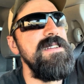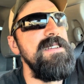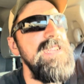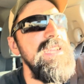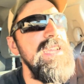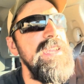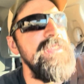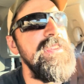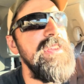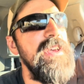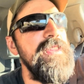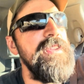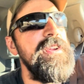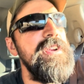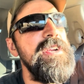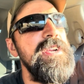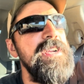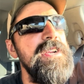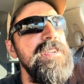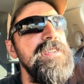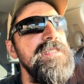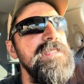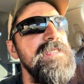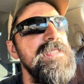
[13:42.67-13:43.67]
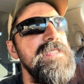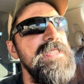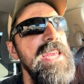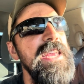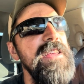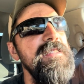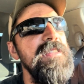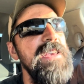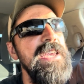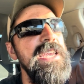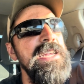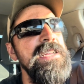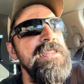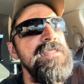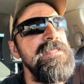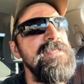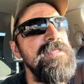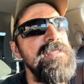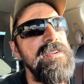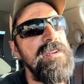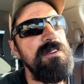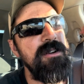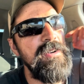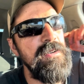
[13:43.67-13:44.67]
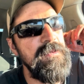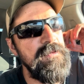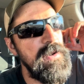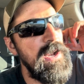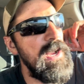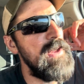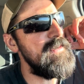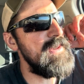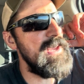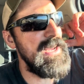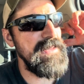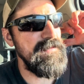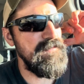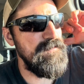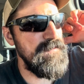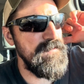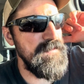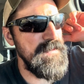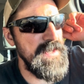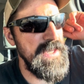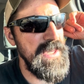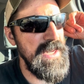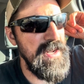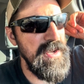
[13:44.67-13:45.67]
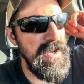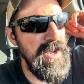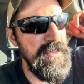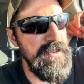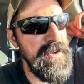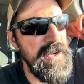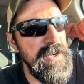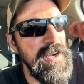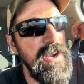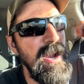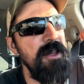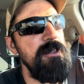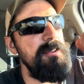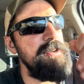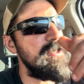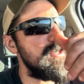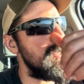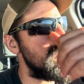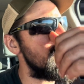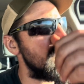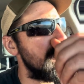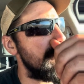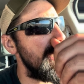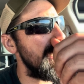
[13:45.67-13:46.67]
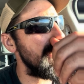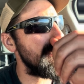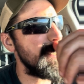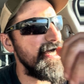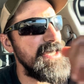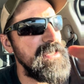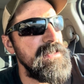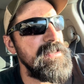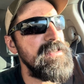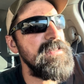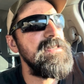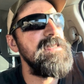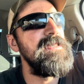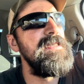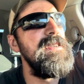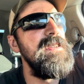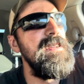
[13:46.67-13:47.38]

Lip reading: and other state lands, or not, other jurisdictions.